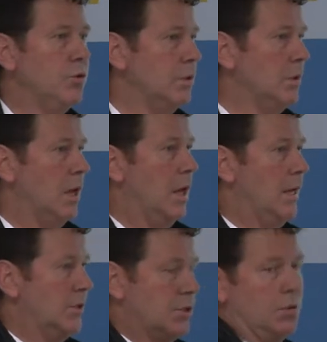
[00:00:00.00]
can
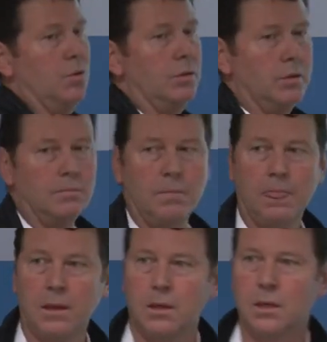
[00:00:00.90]
install them,